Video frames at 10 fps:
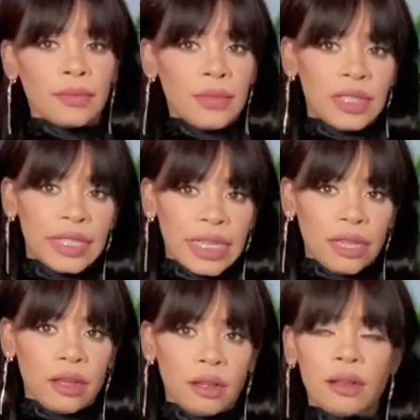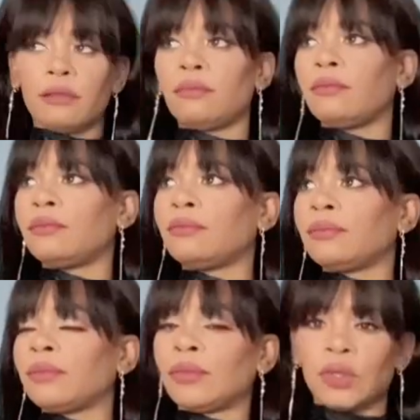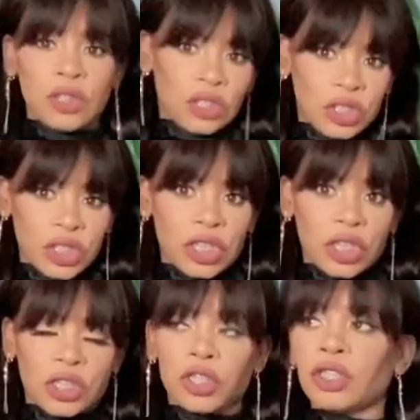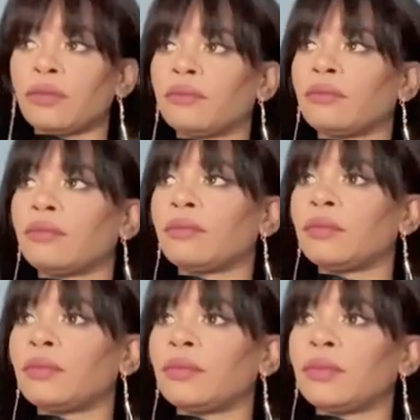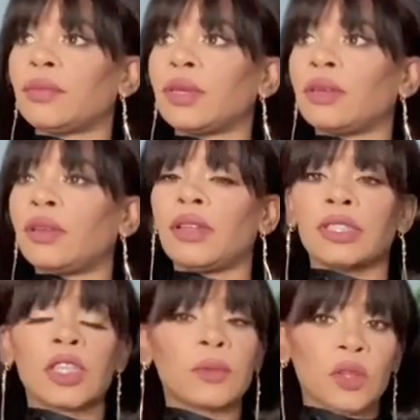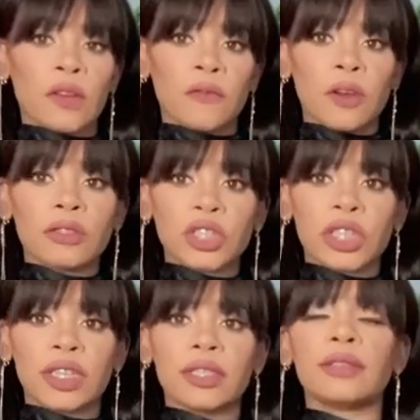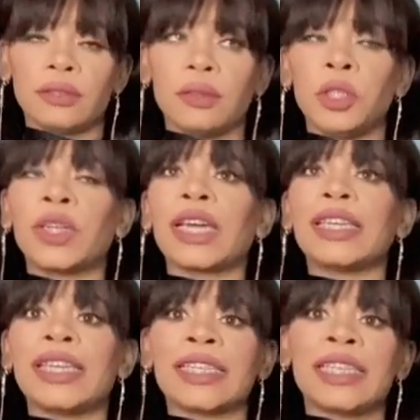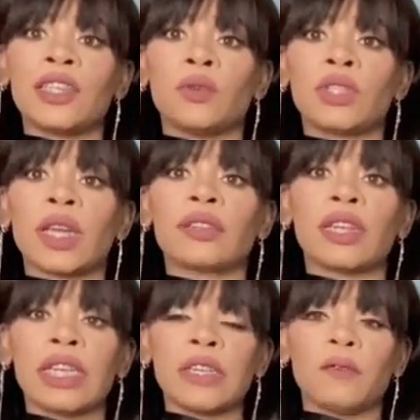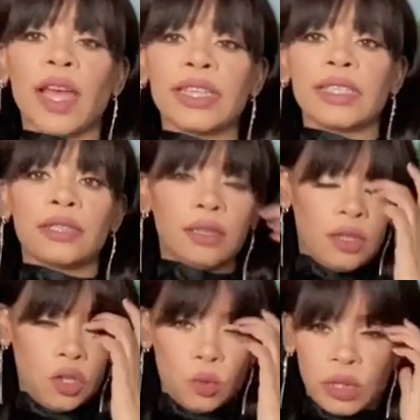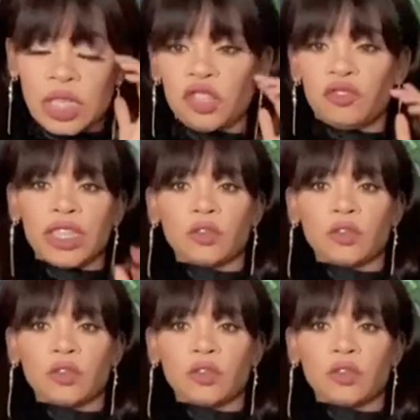dinner, to church, some sort of function. You can easily go to a ton of events with this dress